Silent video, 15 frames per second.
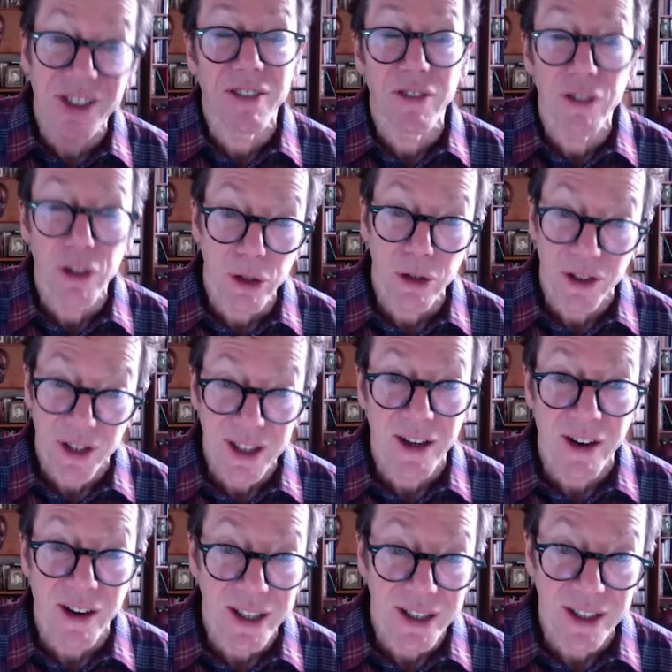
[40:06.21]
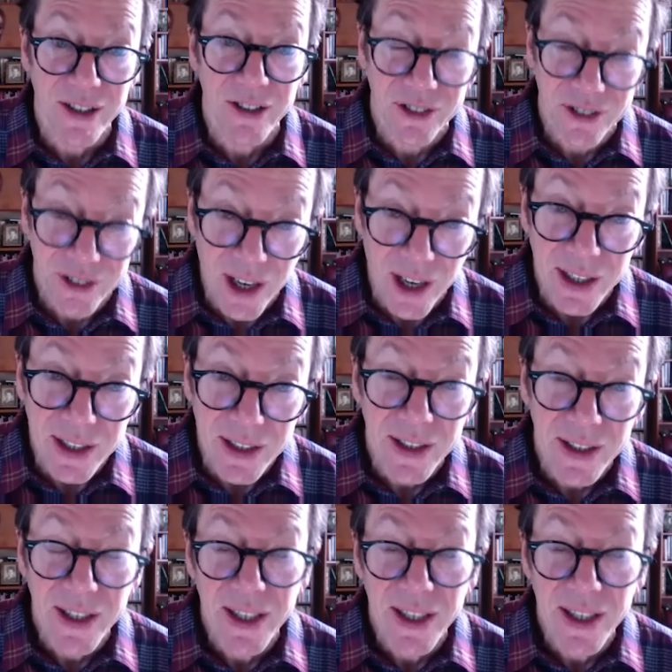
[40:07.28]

even though you think their ideas suck,